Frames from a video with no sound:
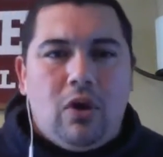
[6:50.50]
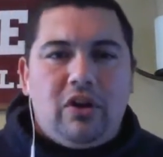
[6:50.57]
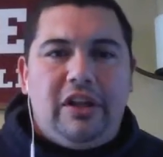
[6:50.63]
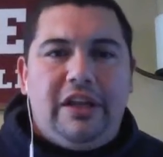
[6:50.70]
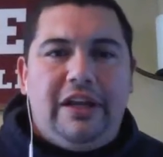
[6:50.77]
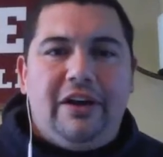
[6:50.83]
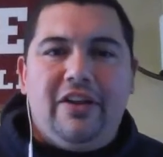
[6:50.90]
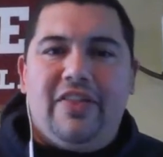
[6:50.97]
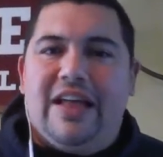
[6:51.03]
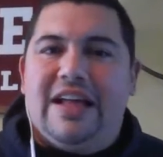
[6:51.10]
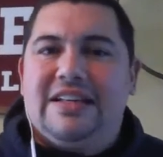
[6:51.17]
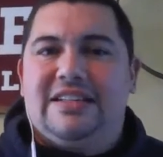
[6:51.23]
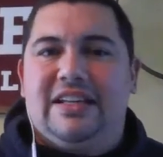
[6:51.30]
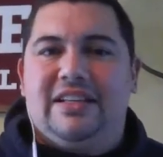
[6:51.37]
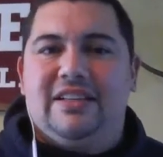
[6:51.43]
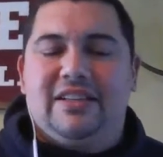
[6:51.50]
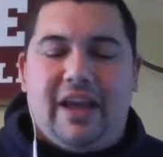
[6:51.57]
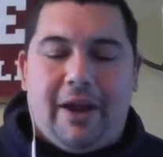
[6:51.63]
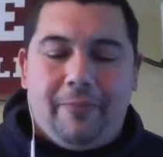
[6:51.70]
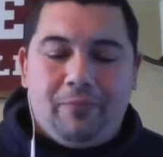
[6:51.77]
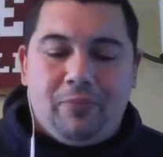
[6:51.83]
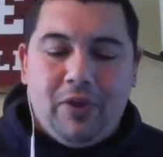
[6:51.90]
Well, clear in that sense,
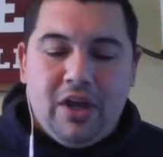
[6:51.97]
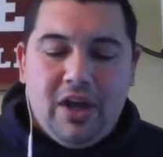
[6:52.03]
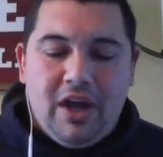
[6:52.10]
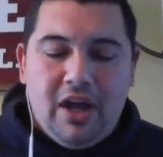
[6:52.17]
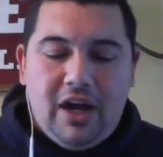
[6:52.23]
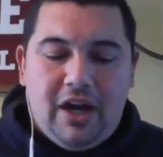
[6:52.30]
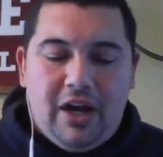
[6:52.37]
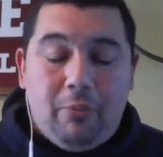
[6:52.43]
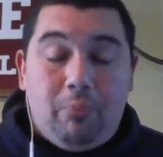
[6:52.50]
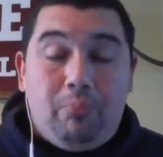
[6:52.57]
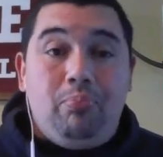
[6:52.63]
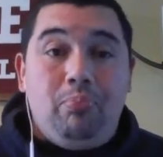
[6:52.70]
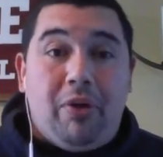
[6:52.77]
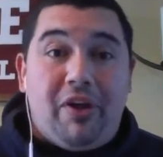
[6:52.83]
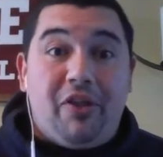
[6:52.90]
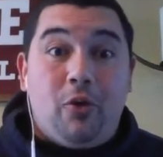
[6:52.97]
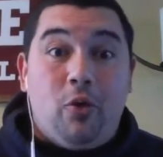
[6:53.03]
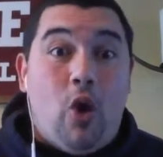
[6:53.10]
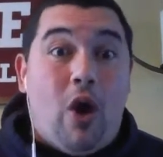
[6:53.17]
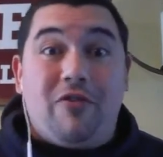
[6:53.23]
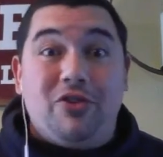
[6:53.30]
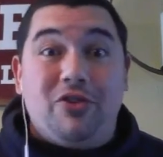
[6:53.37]
okay? But
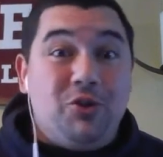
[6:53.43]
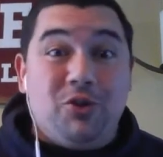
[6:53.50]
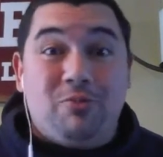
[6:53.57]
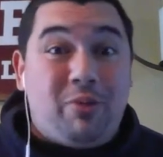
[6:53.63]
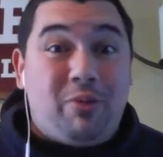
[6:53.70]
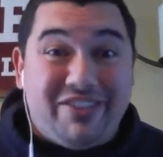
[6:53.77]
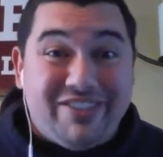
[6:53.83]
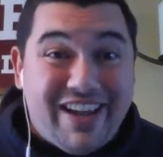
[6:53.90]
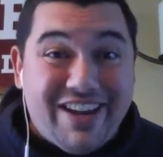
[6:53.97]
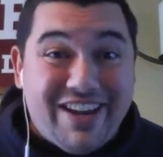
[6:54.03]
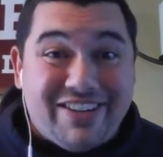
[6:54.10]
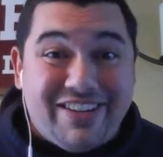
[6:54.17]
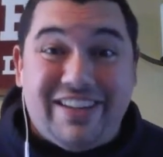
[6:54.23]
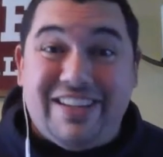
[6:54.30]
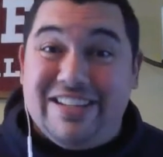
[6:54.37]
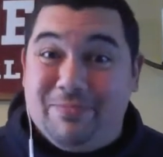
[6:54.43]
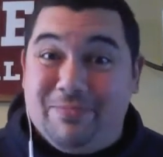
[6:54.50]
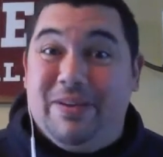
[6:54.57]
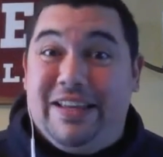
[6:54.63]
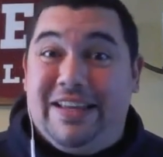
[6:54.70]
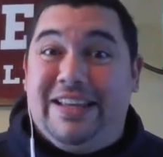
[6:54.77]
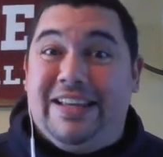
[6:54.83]
whoever's doing the presentation needs to
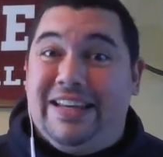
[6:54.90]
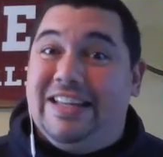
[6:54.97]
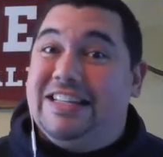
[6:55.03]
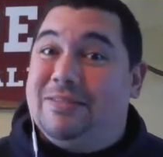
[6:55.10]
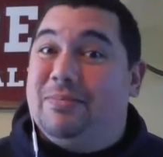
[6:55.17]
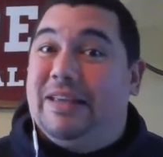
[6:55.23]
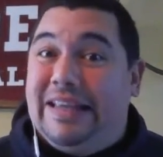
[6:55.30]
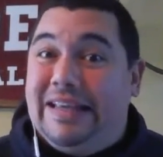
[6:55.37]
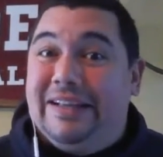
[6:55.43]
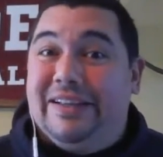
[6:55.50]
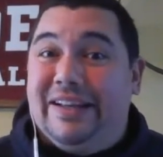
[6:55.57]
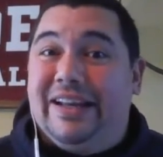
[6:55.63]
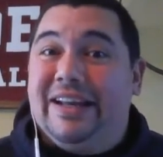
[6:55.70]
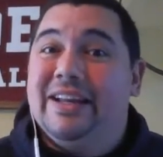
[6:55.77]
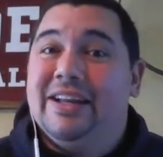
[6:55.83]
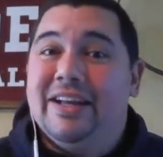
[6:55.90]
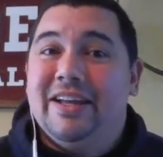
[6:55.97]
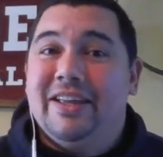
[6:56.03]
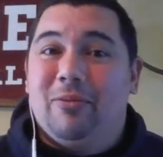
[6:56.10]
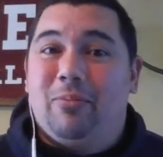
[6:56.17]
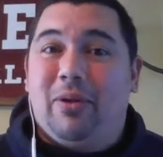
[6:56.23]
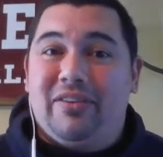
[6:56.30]
be killing it.
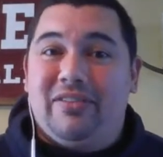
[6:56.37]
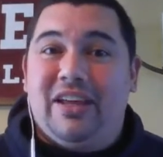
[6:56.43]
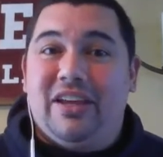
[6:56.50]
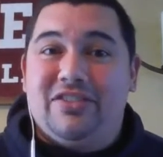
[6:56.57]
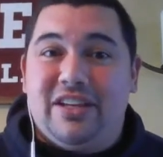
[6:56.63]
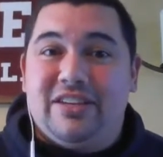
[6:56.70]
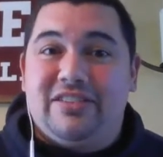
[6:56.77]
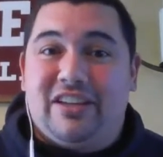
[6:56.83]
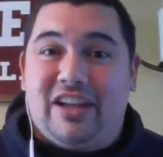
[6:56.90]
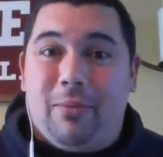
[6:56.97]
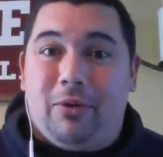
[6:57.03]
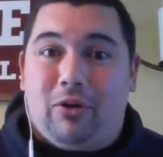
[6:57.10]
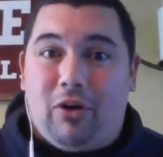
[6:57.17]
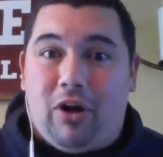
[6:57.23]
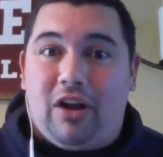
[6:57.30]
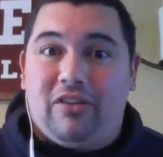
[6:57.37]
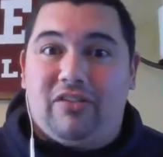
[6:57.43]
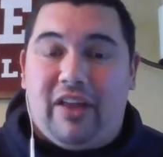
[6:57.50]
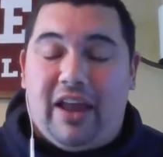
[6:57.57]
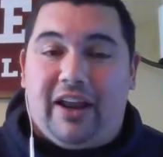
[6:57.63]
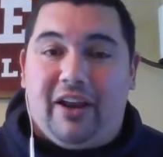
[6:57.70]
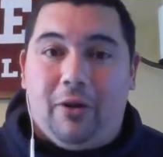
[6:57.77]
The presentation has to come
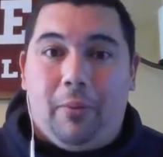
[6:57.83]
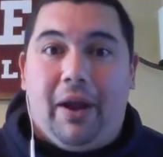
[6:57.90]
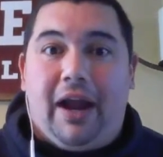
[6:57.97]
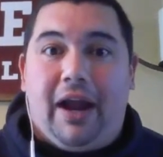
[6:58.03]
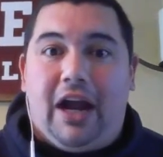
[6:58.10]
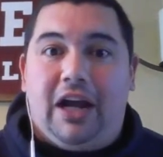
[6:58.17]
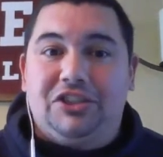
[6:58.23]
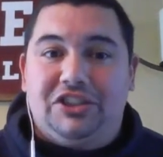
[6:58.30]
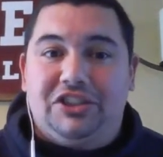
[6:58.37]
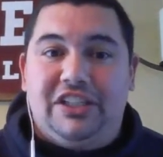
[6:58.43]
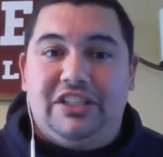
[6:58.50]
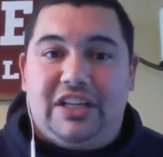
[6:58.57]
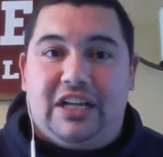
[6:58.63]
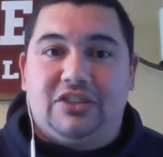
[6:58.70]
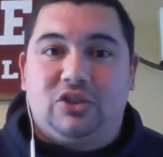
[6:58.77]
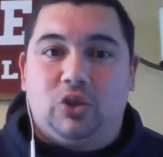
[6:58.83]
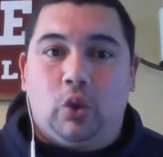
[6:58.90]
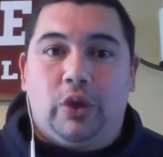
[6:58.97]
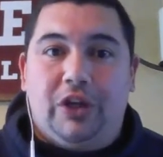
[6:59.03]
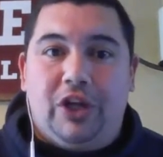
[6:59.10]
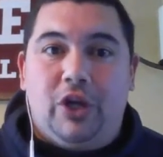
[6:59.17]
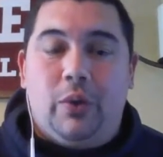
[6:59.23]
across like, oh my gosh, these guys
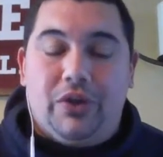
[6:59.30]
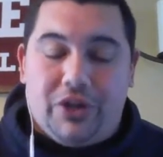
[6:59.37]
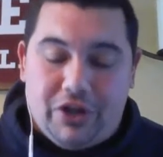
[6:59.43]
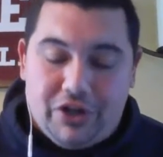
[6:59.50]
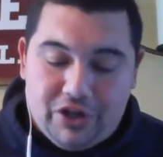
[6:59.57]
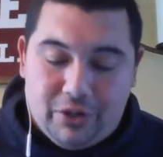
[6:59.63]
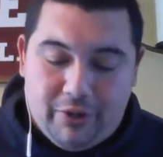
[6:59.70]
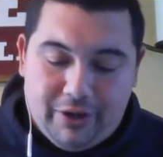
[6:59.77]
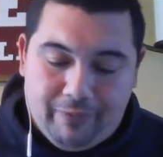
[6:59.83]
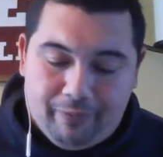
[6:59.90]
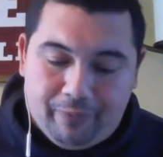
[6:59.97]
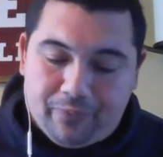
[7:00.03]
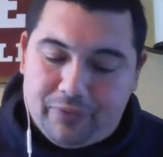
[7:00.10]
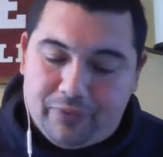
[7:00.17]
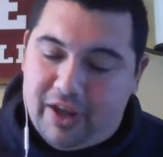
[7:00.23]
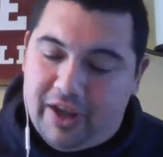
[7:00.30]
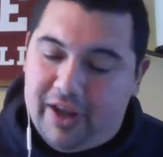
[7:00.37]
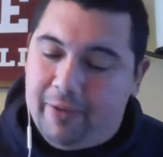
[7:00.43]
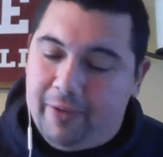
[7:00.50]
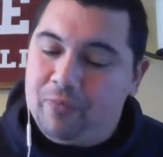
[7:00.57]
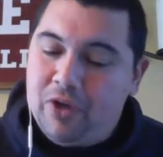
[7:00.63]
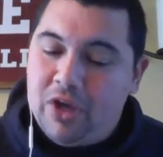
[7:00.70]
totally know what they're doing,
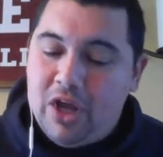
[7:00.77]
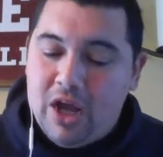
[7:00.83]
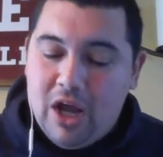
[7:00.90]
okay?